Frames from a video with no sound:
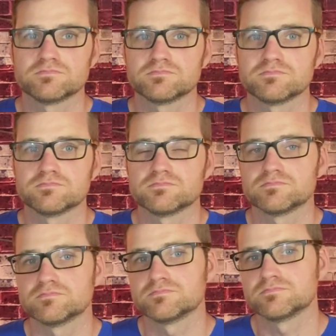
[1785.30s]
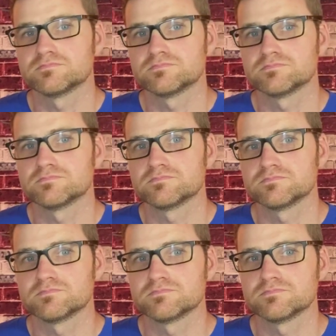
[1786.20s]

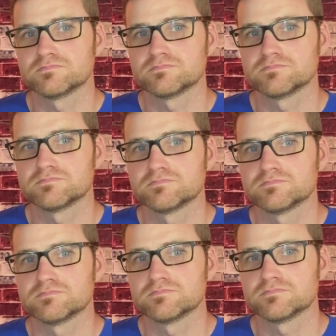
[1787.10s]
(not speaking)